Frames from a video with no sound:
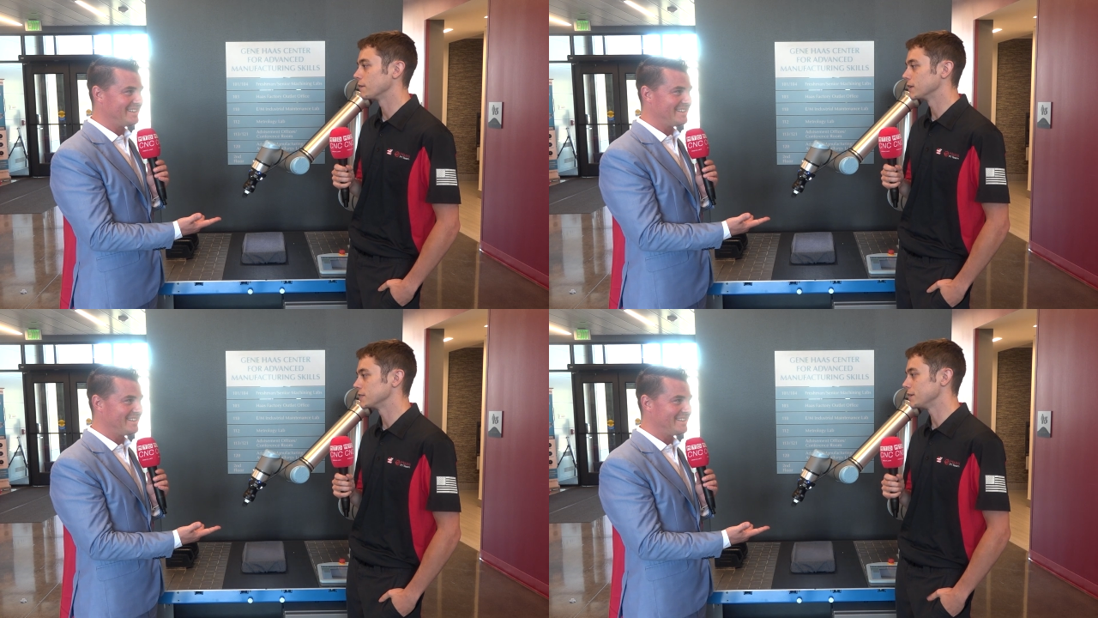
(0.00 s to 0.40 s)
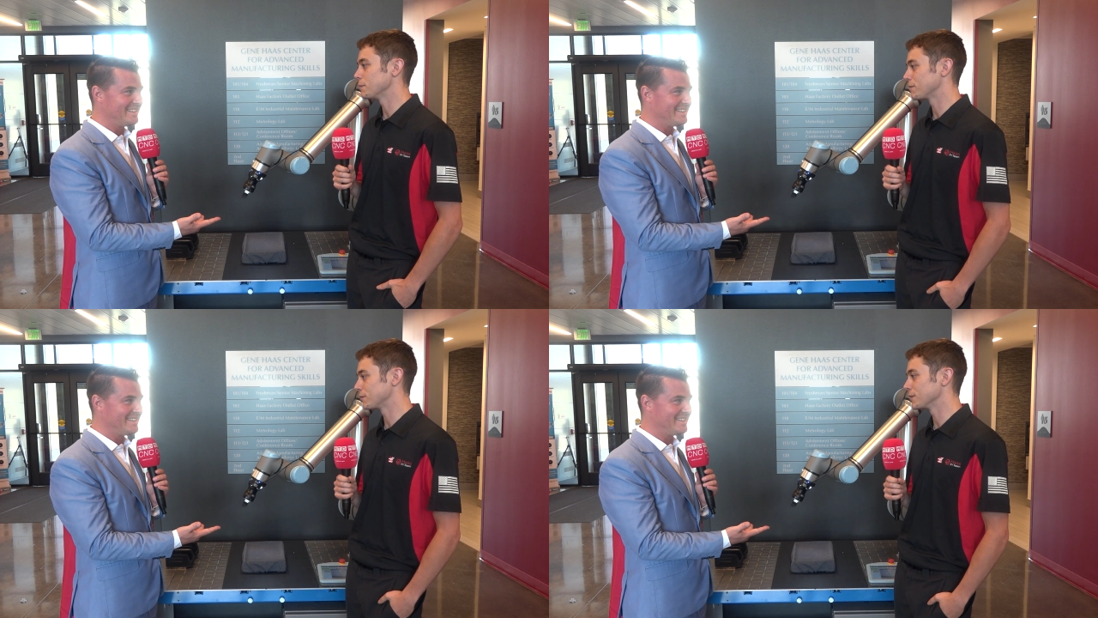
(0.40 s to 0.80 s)
Speaker 1: of a
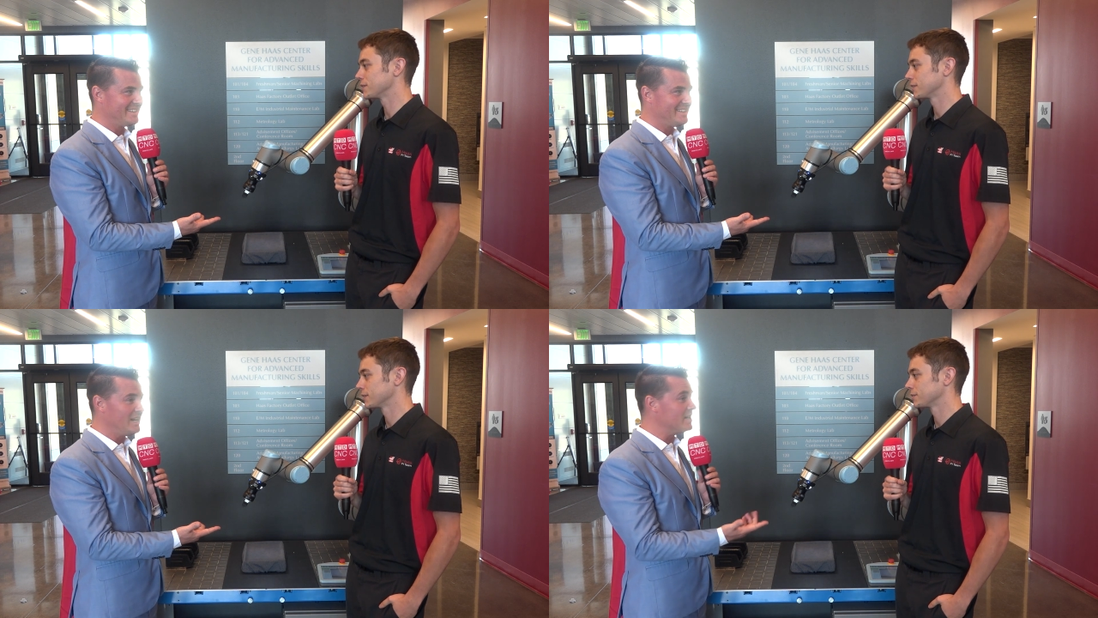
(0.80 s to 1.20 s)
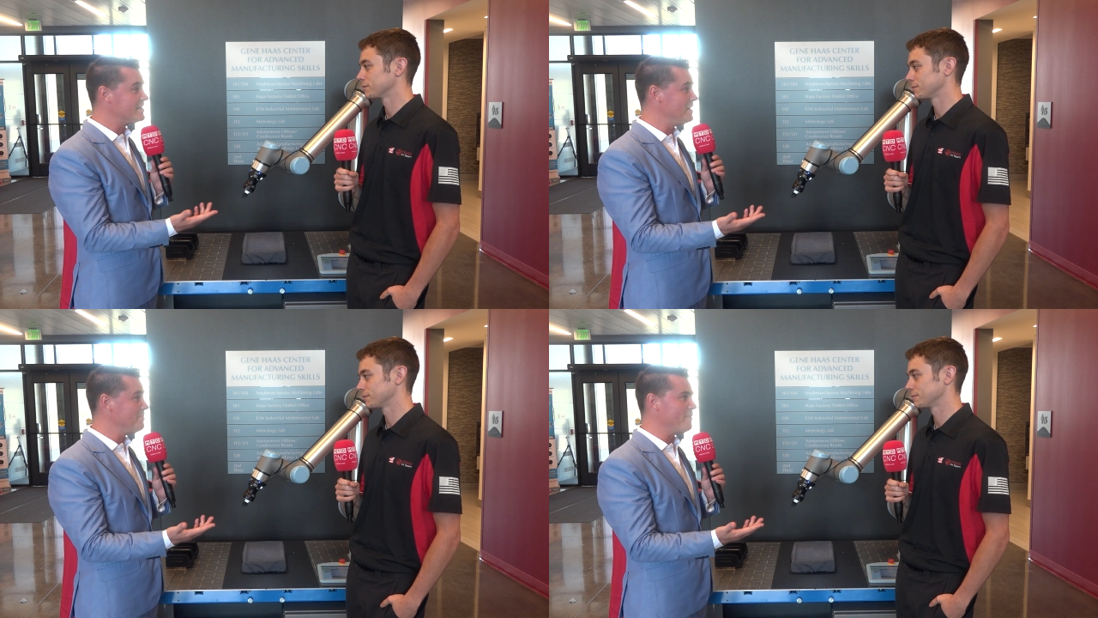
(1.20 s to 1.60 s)
team effort.
Speaker 2: A
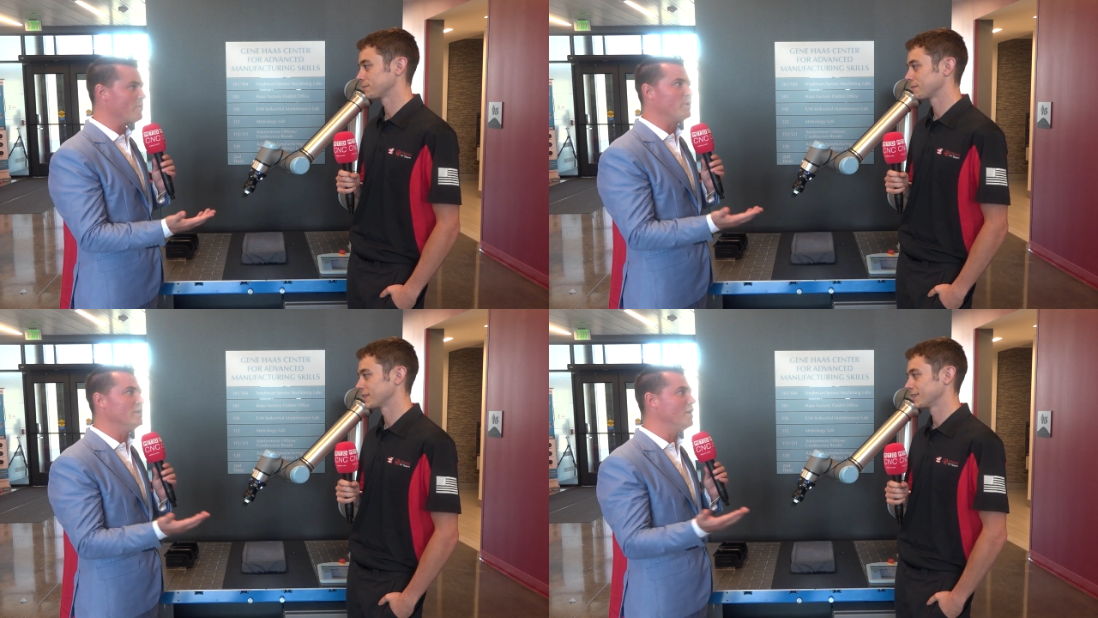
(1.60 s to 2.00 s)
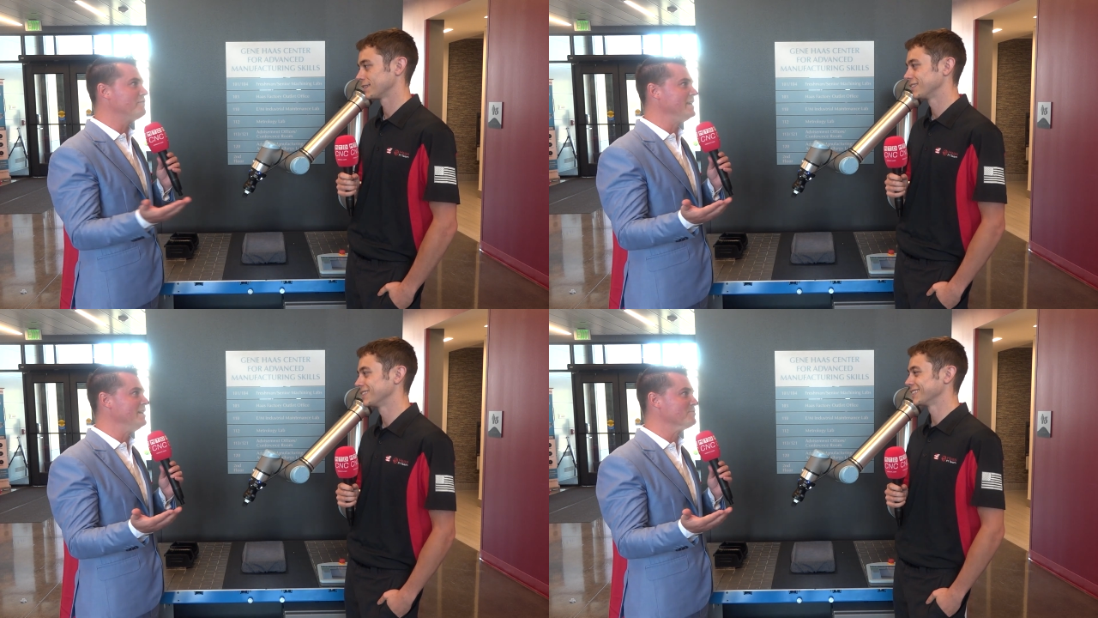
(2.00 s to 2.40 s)
team effort. We
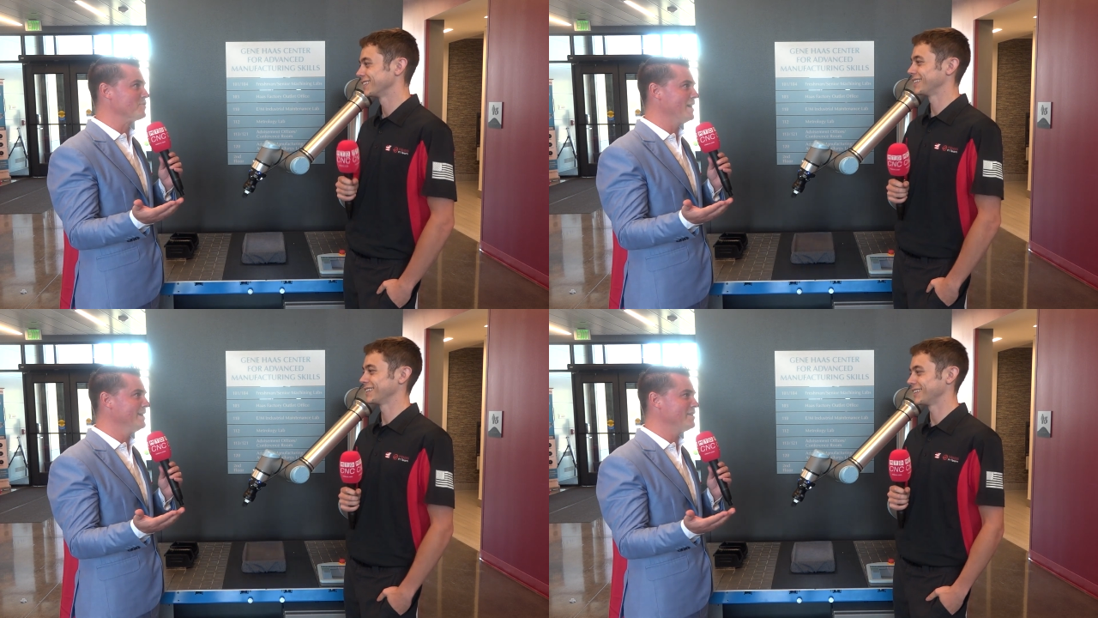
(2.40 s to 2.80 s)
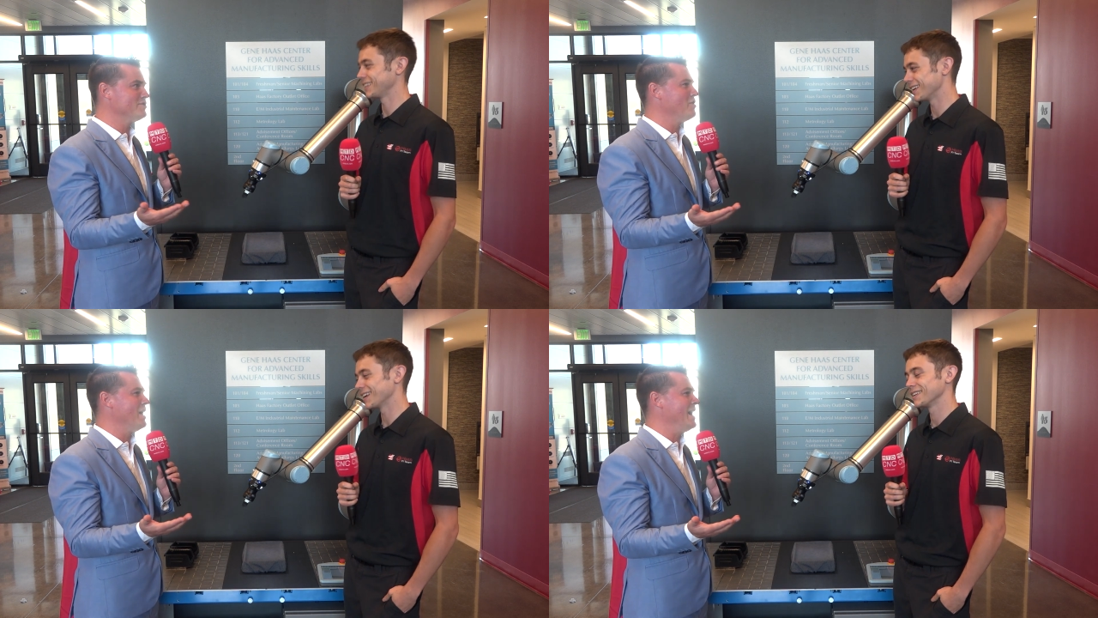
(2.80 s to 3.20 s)
love teams, right?
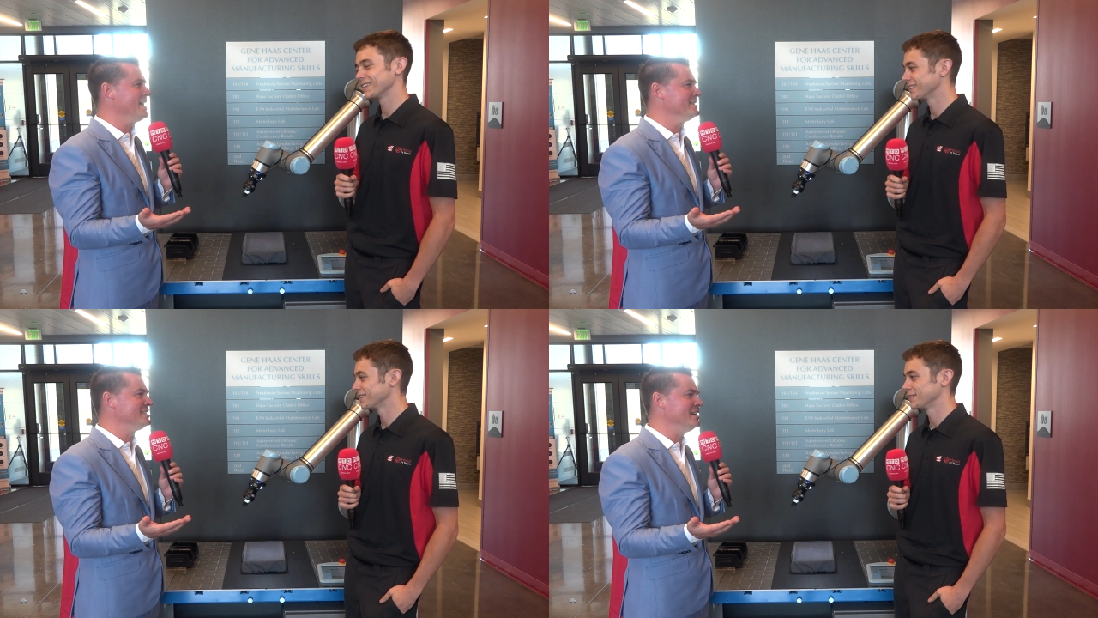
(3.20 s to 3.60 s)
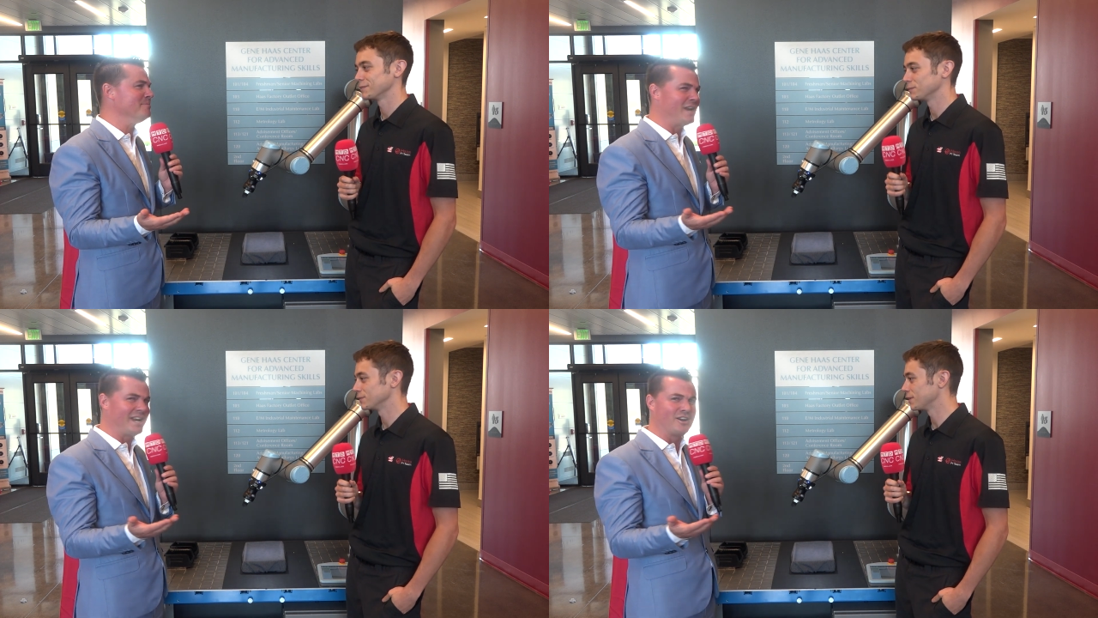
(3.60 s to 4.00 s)
There's no yeah. I in
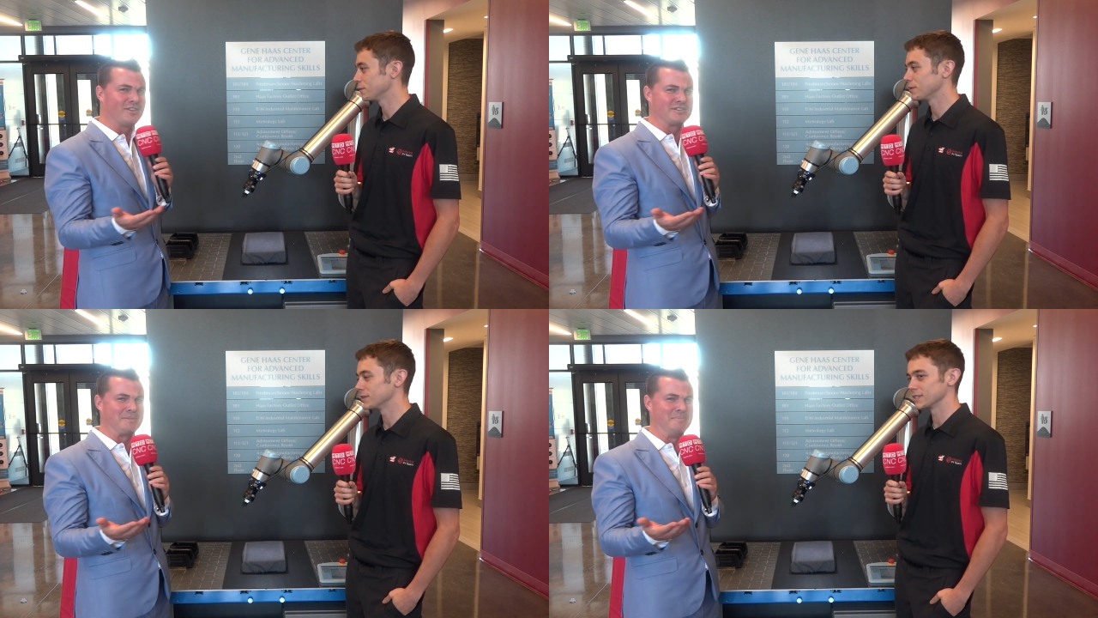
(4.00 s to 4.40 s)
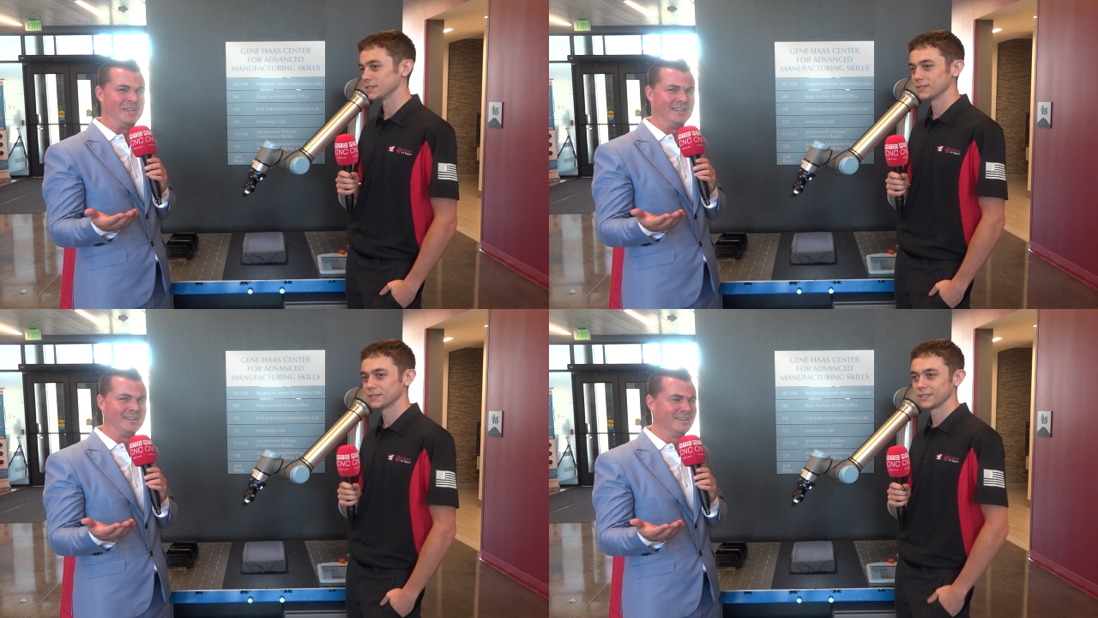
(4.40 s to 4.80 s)
team, but I hear there's a
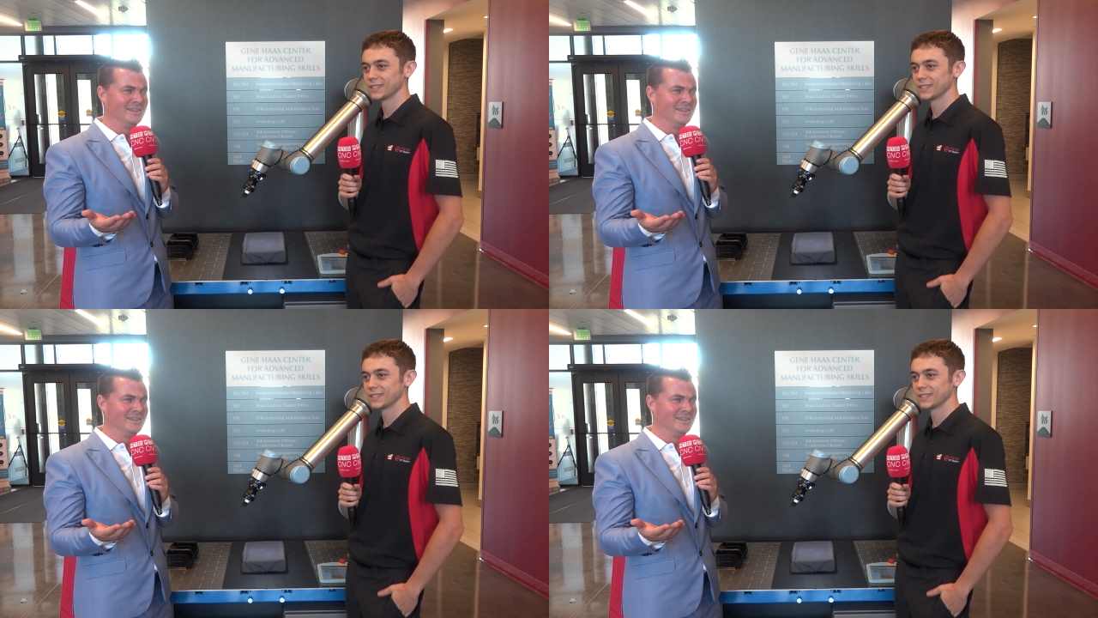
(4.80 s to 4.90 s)
me.